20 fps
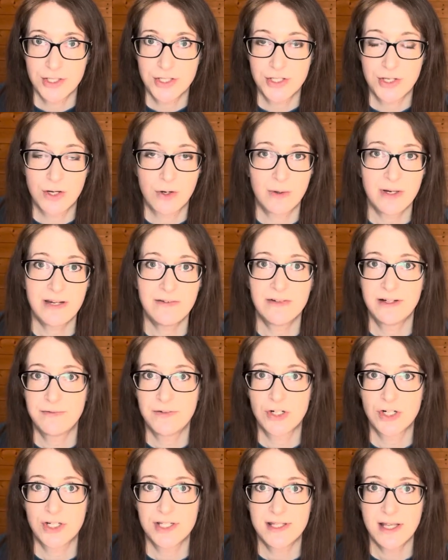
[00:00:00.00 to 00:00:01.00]
So even if
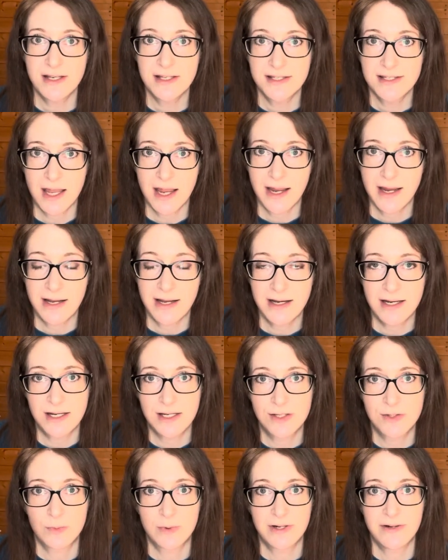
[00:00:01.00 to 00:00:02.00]
your sun sign
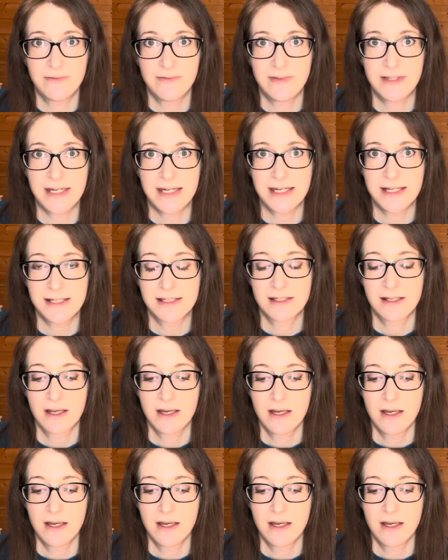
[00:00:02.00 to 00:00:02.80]
is one of these